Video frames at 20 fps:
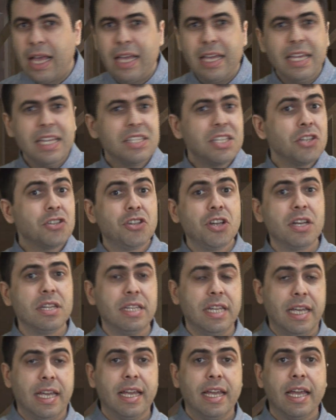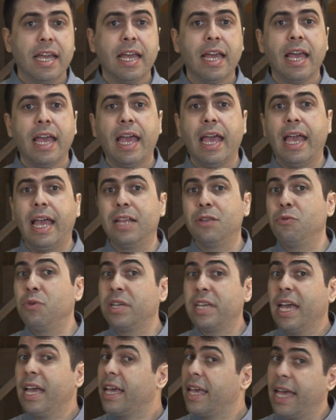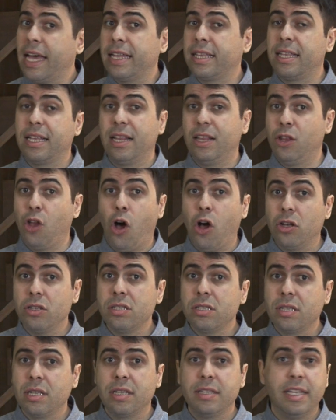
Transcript: It's a journey, and we can get lost,